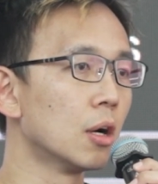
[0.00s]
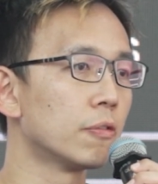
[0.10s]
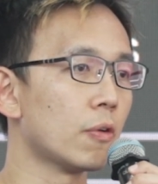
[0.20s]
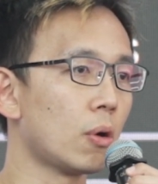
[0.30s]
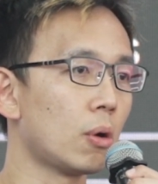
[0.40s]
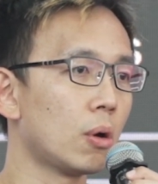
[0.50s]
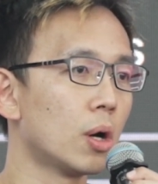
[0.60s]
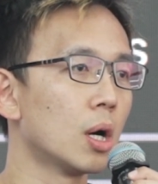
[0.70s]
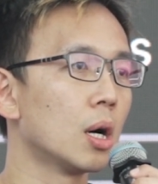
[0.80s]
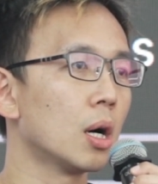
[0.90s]
for
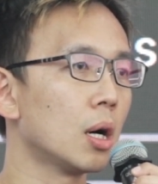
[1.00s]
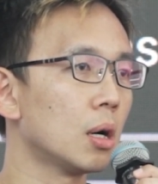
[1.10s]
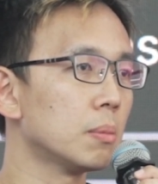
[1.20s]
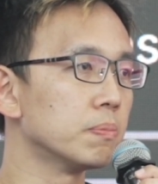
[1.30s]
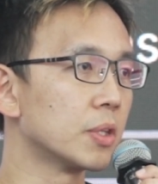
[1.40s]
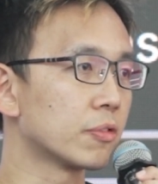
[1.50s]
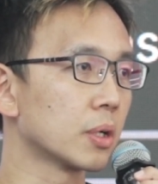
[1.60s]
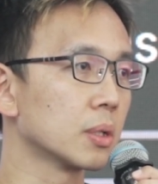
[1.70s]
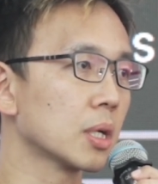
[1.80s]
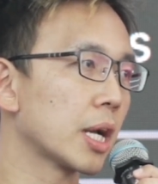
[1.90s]

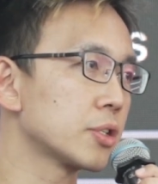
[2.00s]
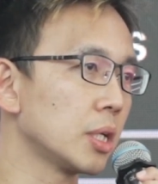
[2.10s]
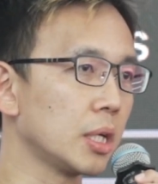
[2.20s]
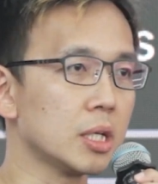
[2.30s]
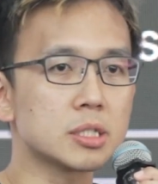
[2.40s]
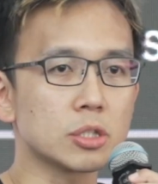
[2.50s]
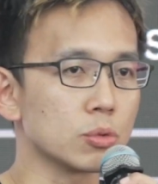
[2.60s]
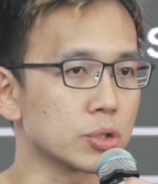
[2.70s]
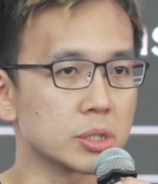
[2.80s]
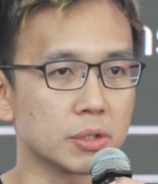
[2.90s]
different actually
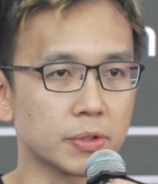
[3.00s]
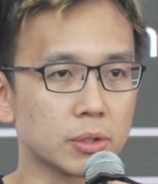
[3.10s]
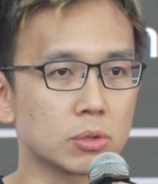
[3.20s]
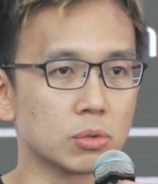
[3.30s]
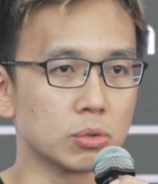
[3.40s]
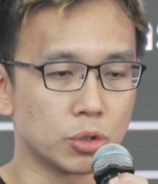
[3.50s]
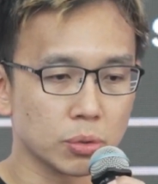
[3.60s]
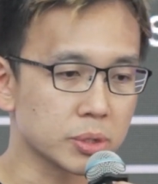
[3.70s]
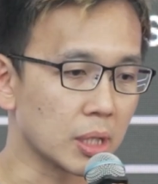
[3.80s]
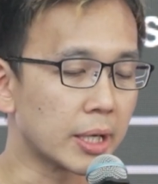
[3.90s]
institutions even to
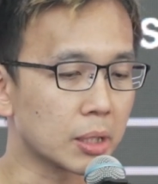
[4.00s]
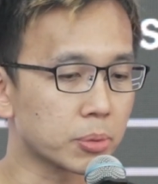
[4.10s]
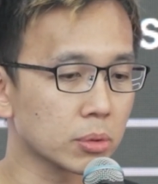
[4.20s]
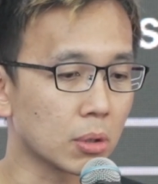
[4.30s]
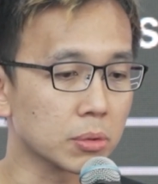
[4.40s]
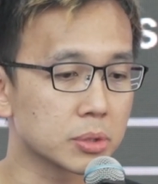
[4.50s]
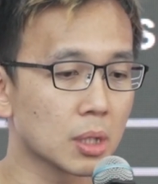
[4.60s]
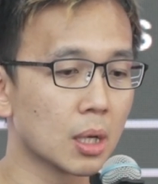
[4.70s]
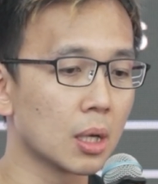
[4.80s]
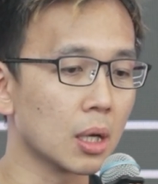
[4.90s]
use the lending protocols,
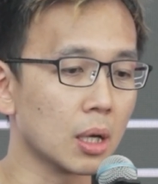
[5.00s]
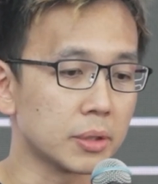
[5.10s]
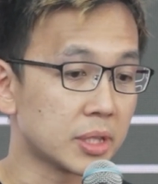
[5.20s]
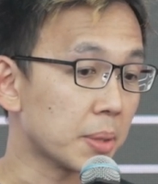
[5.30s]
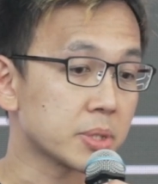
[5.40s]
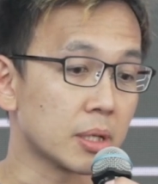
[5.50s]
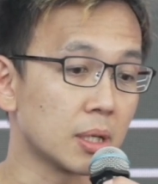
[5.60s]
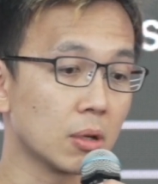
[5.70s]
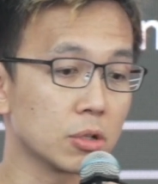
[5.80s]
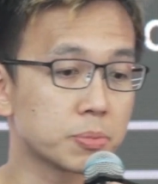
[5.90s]
dApps
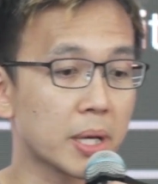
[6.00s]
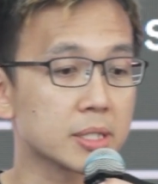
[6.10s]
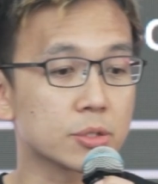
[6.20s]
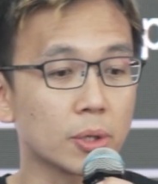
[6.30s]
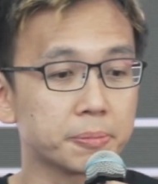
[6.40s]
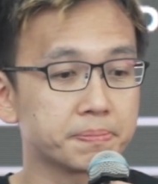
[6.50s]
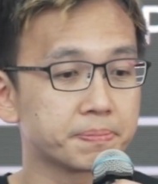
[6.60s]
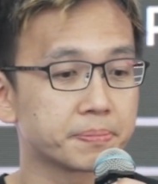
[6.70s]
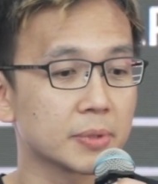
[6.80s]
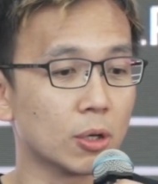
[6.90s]
and launchpads as well.
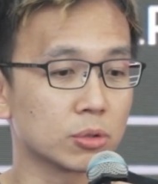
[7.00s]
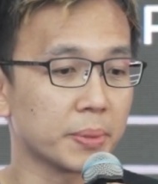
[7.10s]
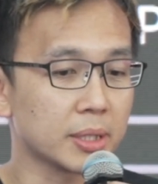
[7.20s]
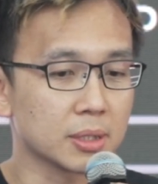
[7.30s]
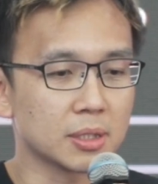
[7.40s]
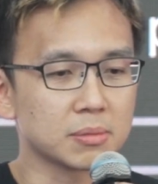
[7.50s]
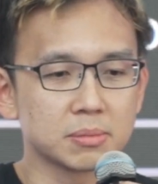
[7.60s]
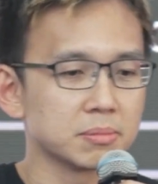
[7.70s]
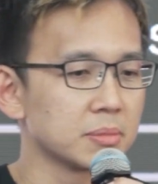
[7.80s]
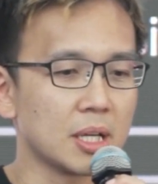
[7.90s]
Automated
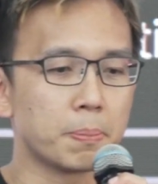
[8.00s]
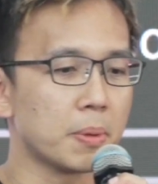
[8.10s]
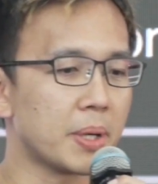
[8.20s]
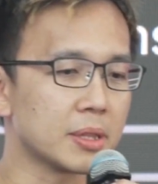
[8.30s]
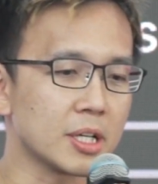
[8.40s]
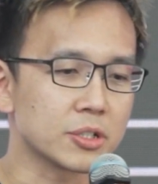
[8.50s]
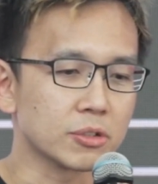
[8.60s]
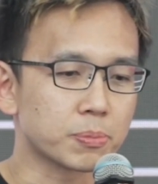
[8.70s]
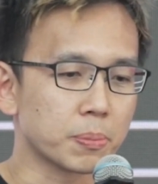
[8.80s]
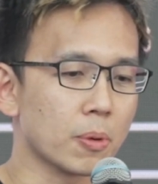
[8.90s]
implementation
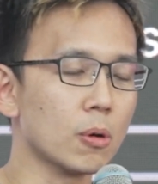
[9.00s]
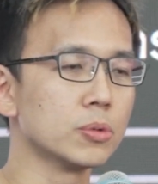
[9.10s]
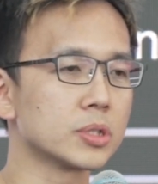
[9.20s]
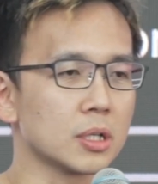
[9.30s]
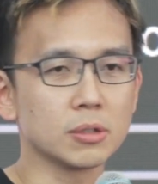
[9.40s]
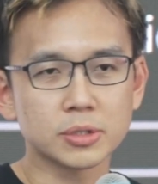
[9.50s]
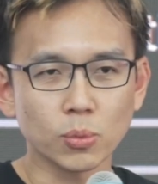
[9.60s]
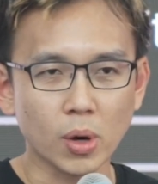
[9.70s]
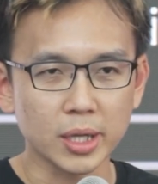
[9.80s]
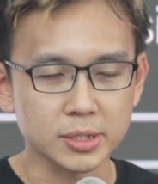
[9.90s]
of proposals
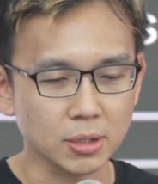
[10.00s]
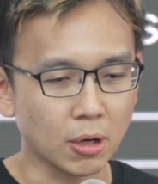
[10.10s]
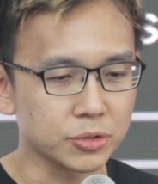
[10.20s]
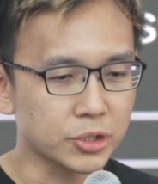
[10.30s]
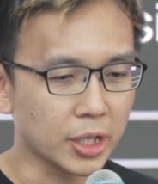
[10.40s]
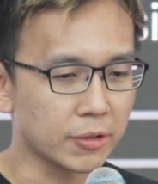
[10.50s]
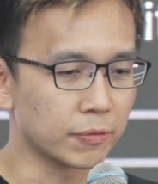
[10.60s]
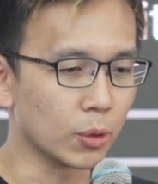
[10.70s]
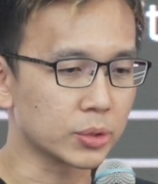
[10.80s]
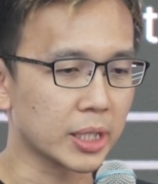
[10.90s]
once on-chain
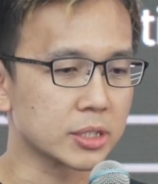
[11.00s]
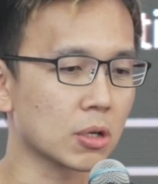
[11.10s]
voting is